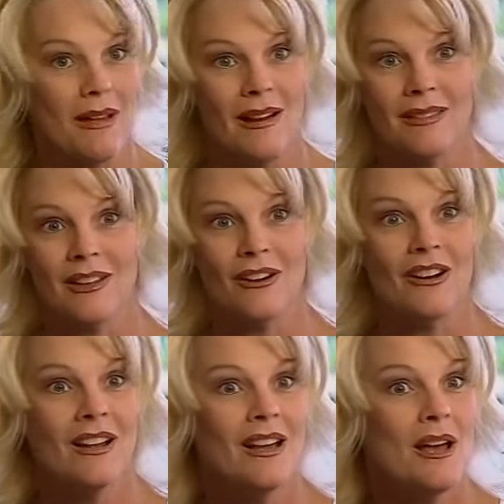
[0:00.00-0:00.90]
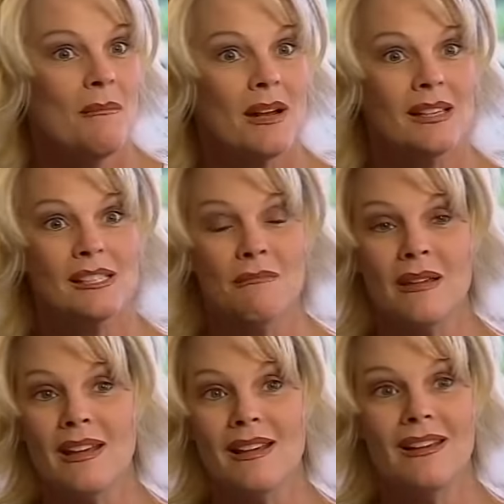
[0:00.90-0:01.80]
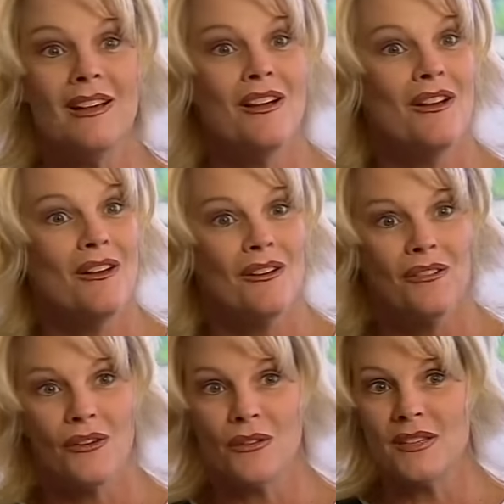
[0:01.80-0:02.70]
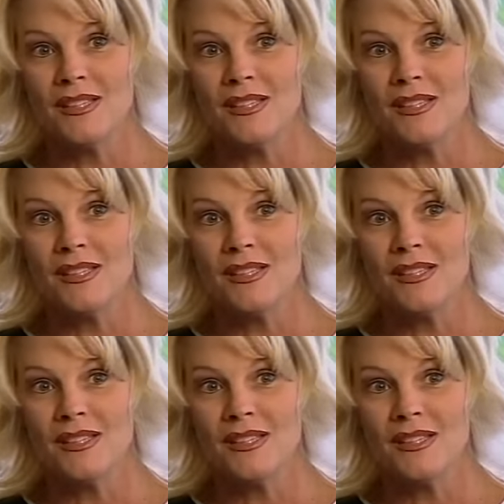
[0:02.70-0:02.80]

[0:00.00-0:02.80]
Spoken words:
man out there, because to me, they're the